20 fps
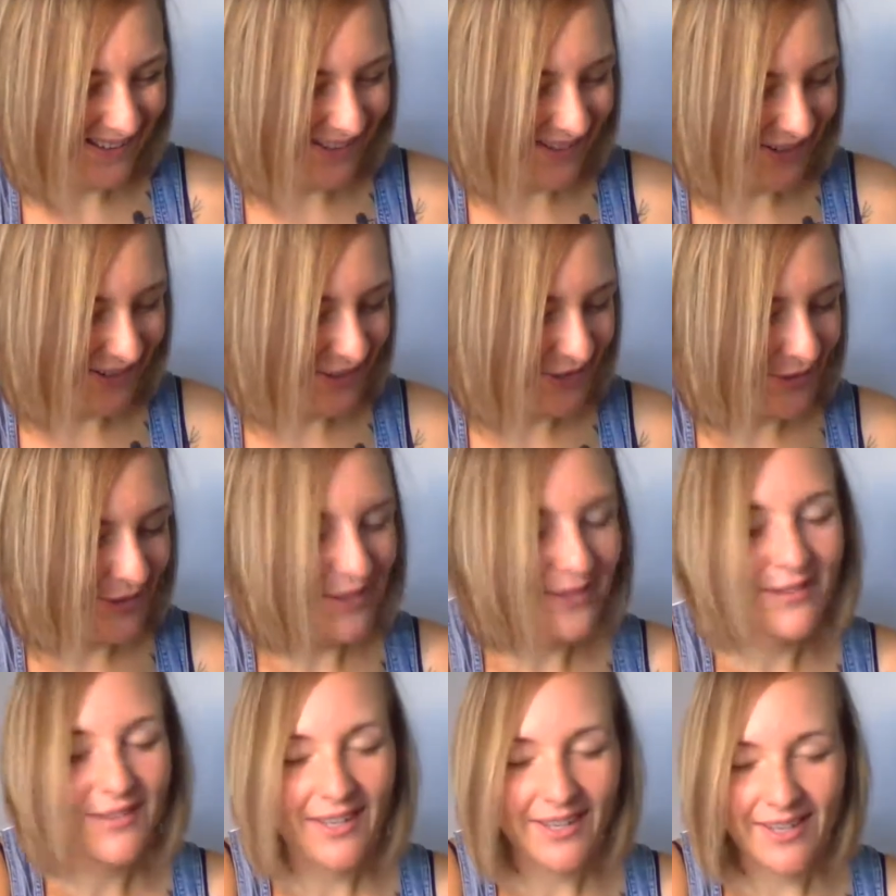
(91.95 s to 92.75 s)
All right, so
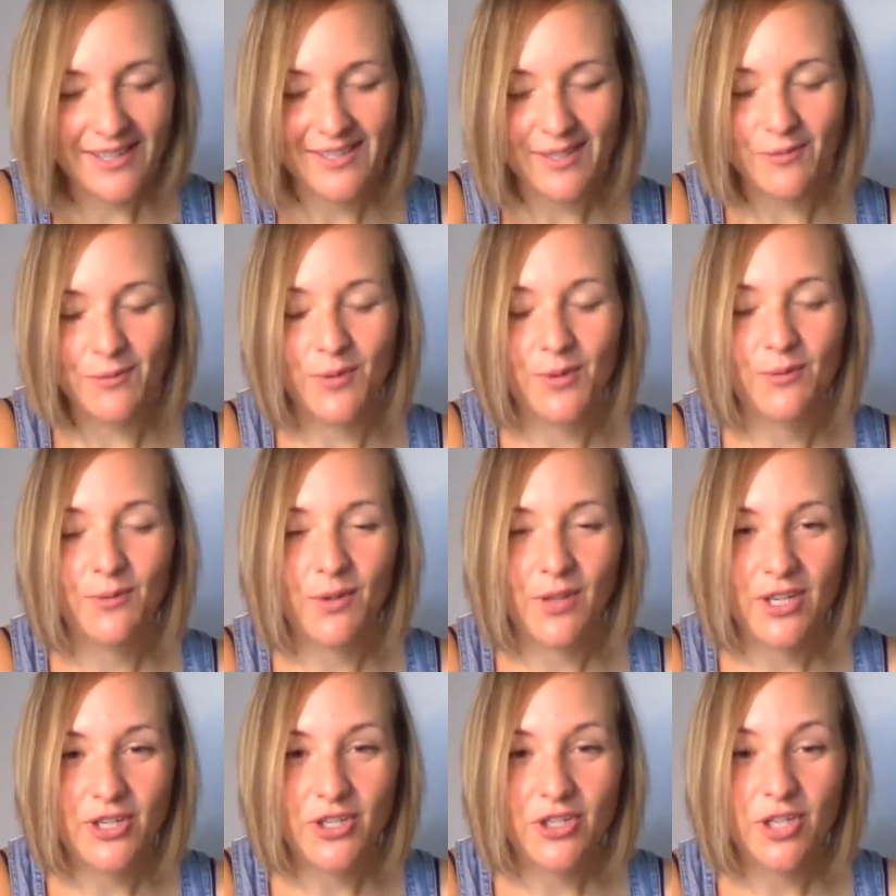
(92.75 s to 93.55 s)
like I said, with
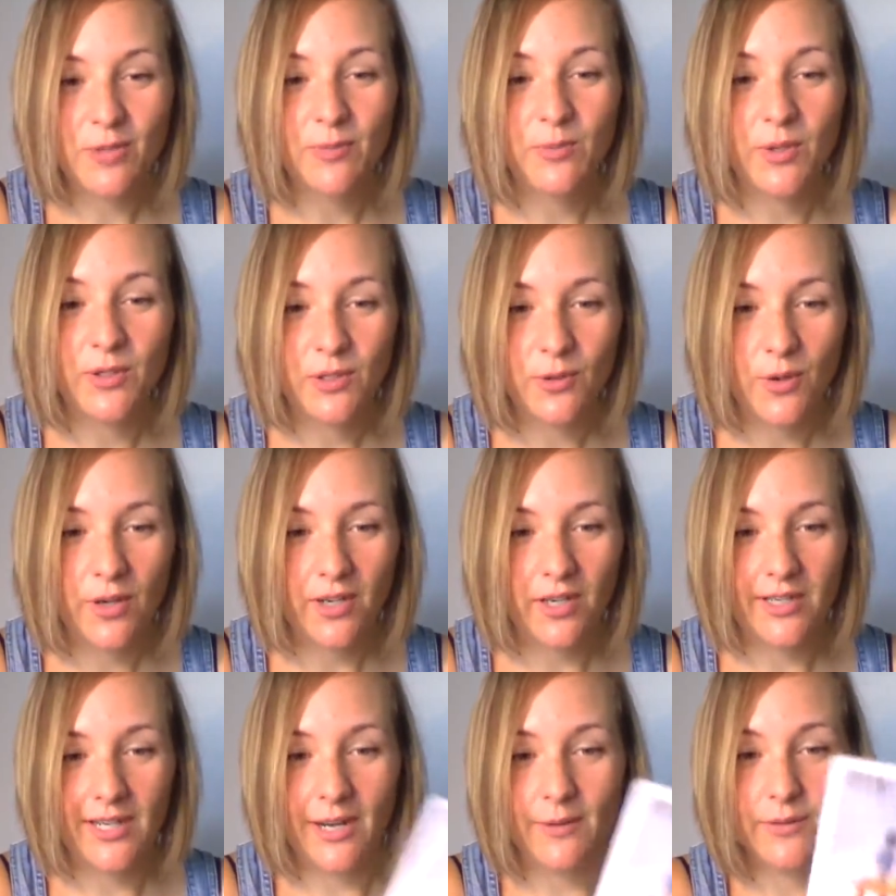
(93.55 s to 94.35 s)
relationships, what's going
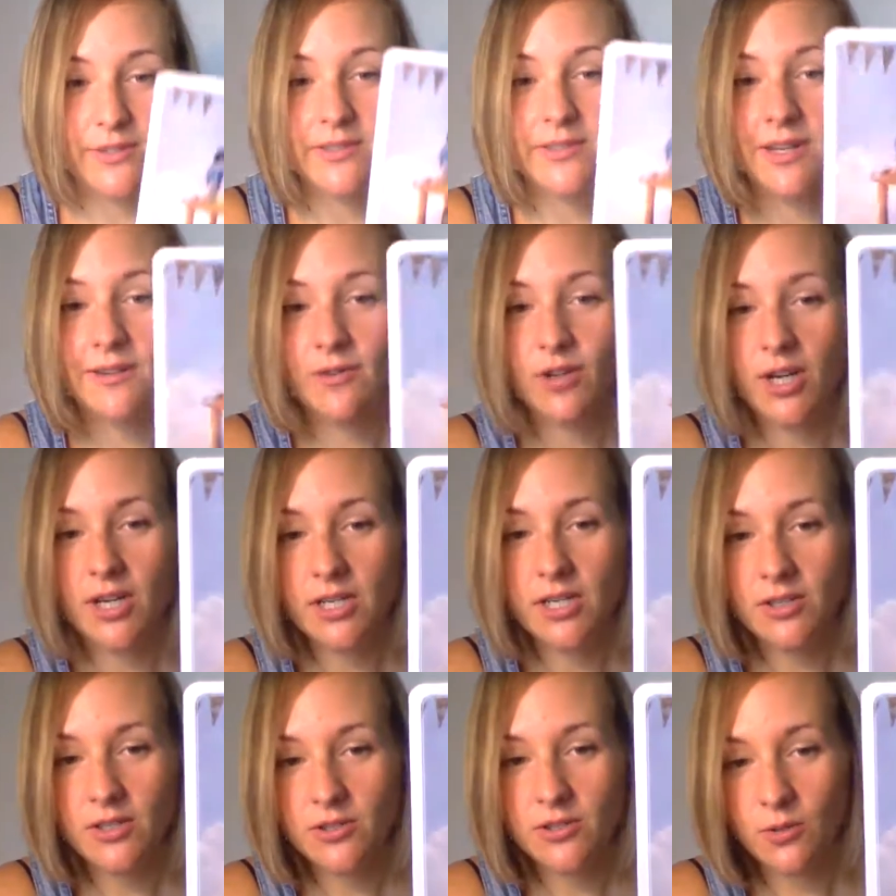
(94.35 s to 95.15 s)
on now is Never
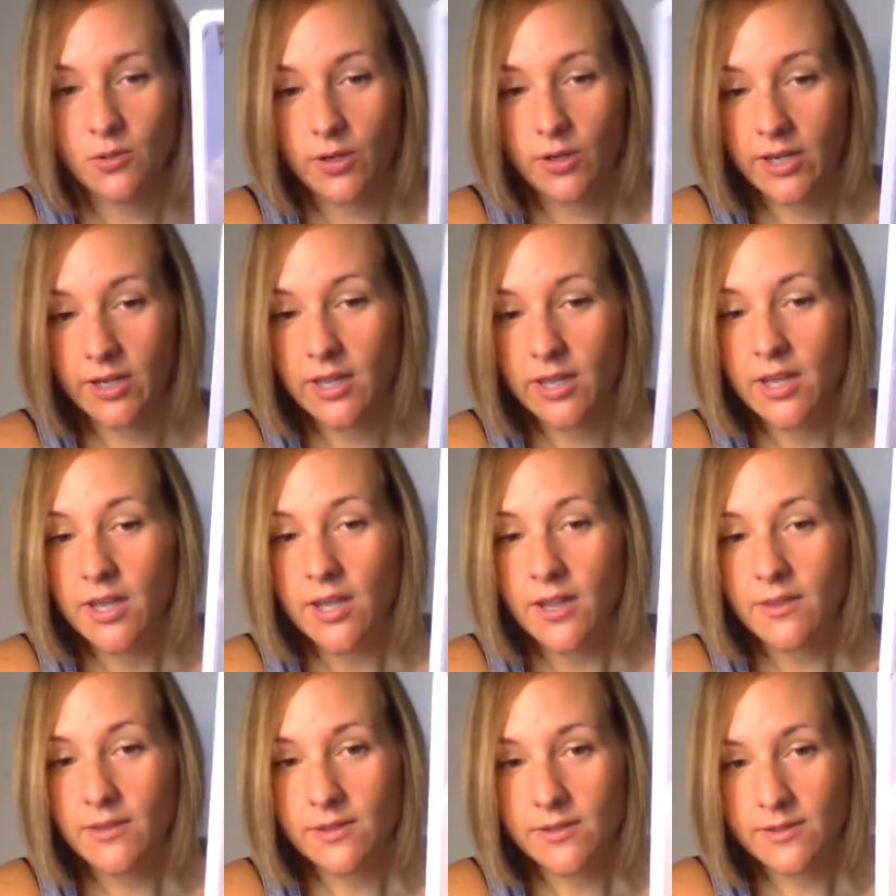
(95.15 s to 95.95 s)
Ending Story.
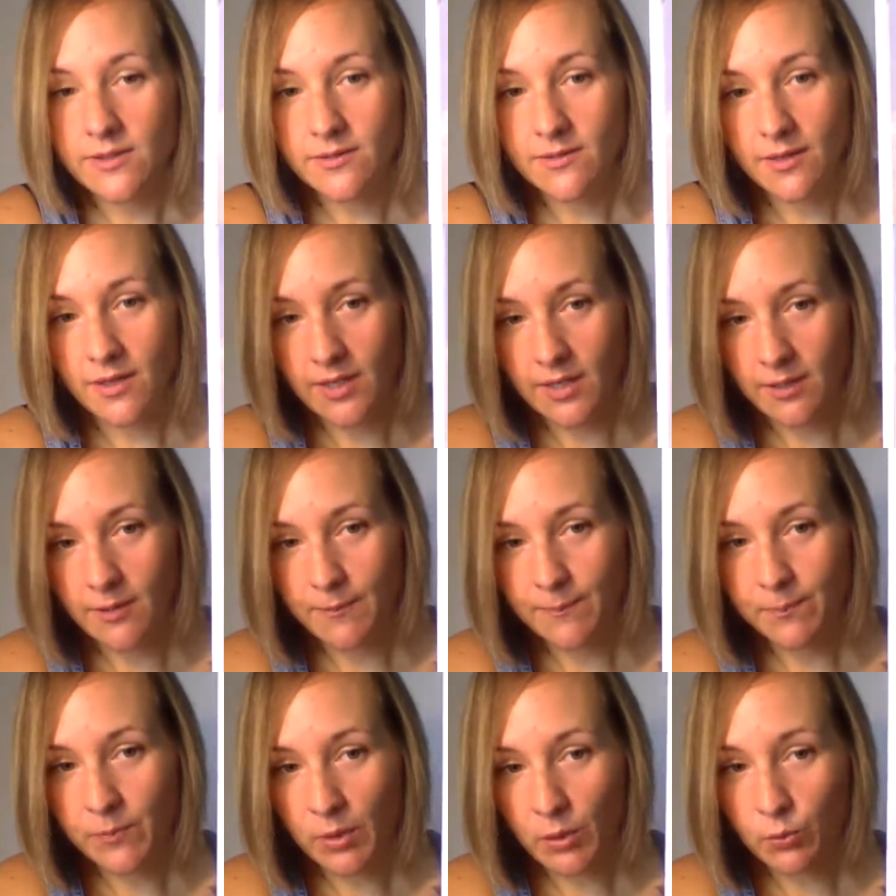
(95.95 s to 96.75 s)
This is like
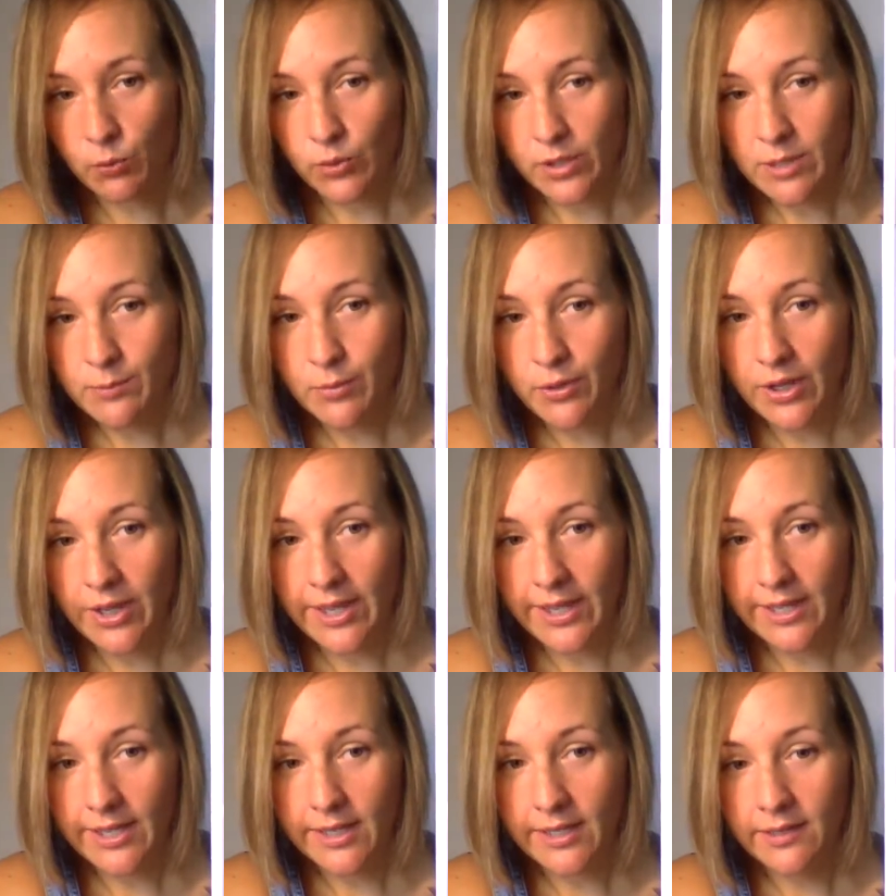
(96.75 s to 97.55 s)

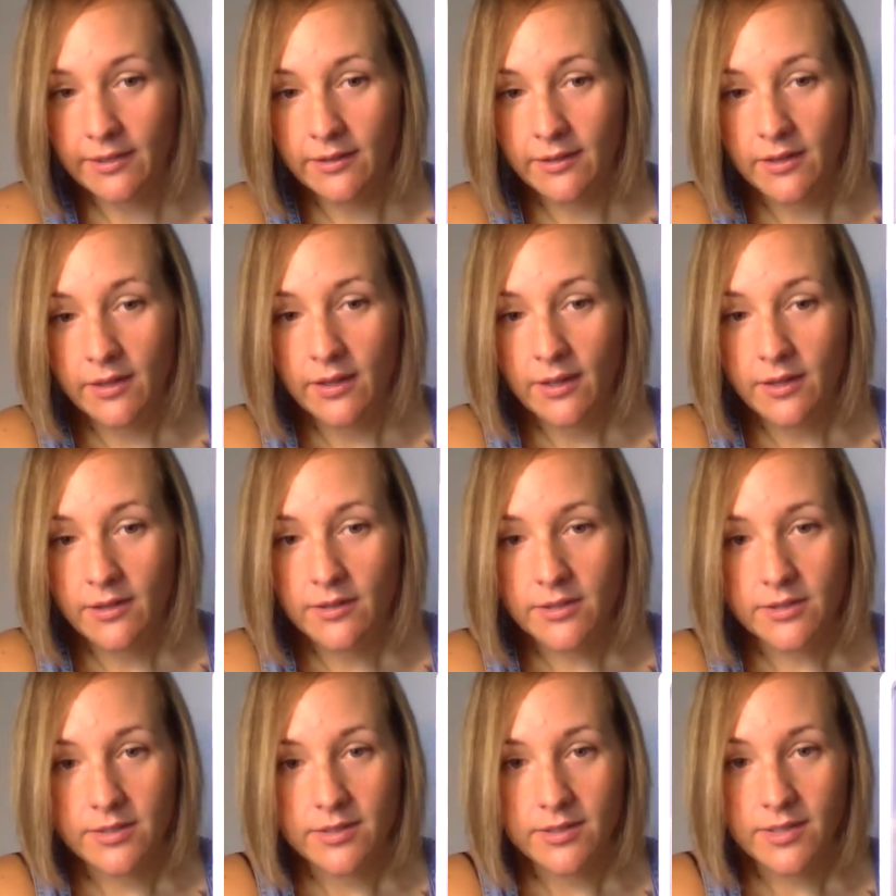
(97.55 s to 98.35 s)
replaying
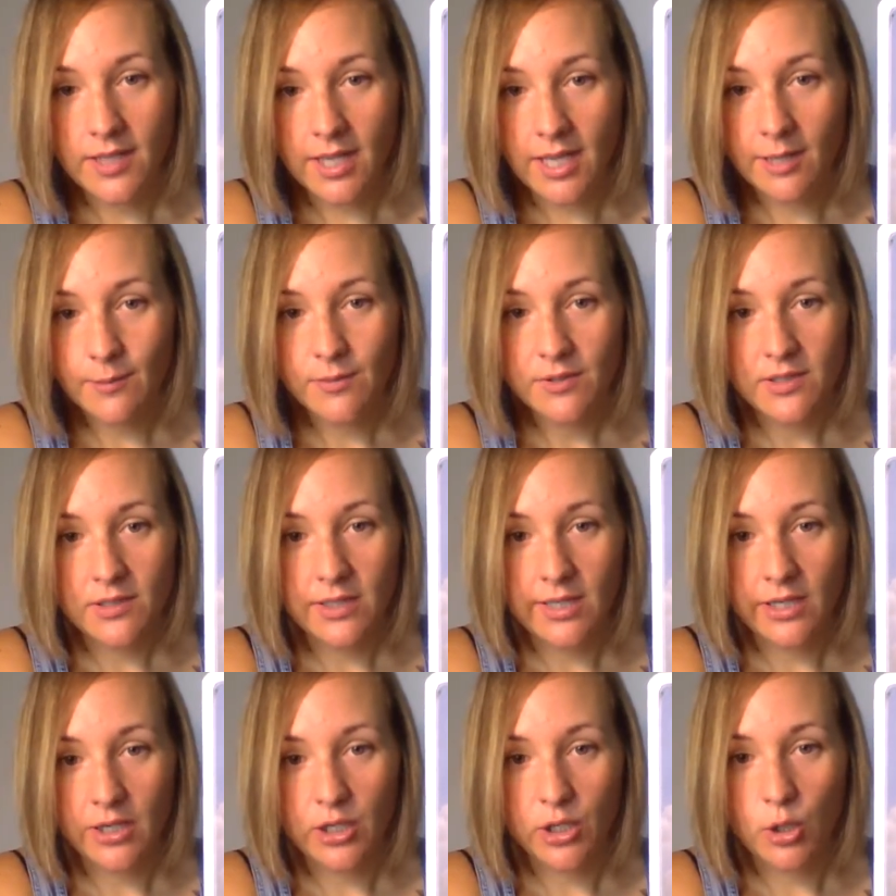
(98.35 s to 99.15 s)
the same
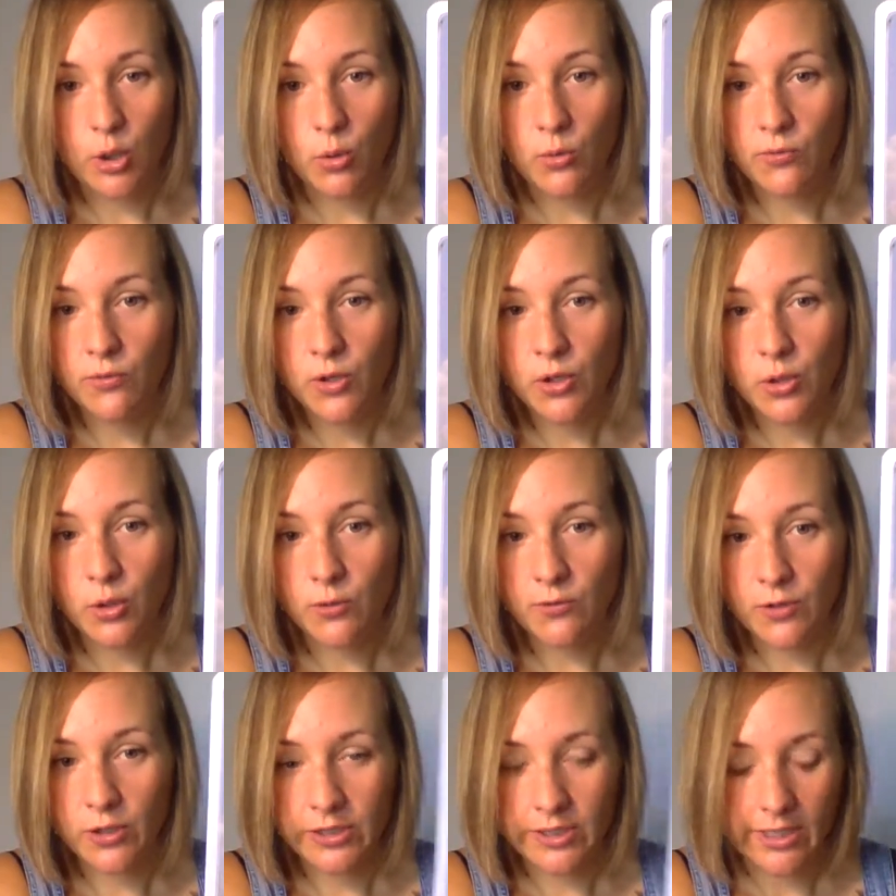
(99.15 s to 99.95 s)
scenario over and
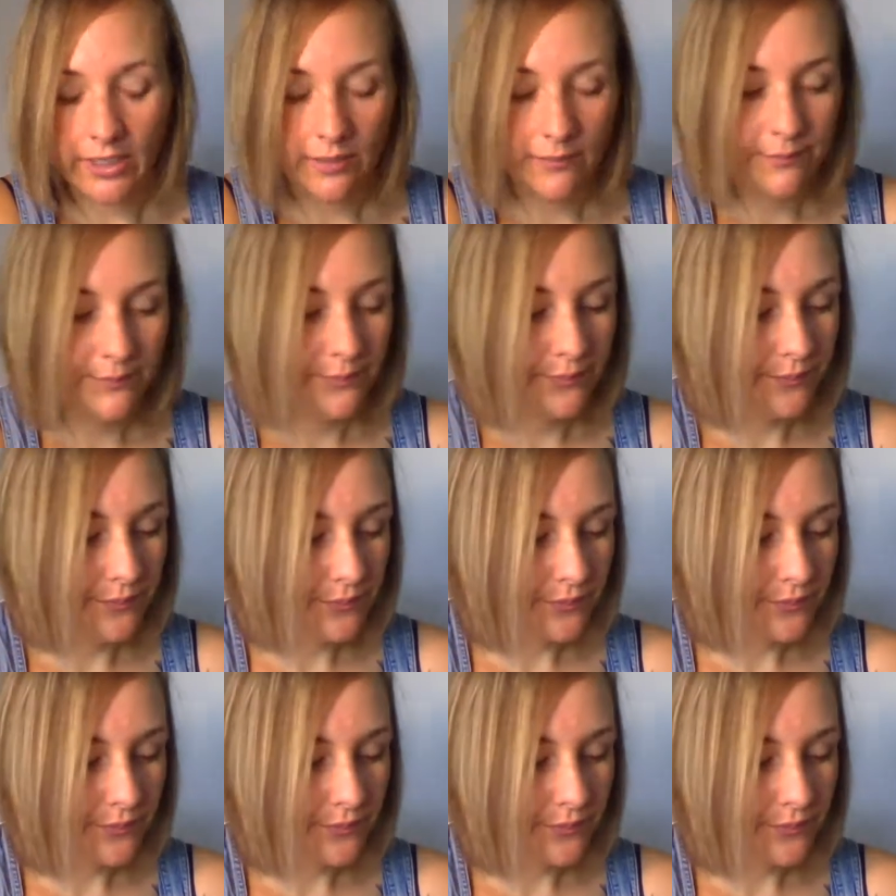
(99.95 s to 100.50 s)
over again,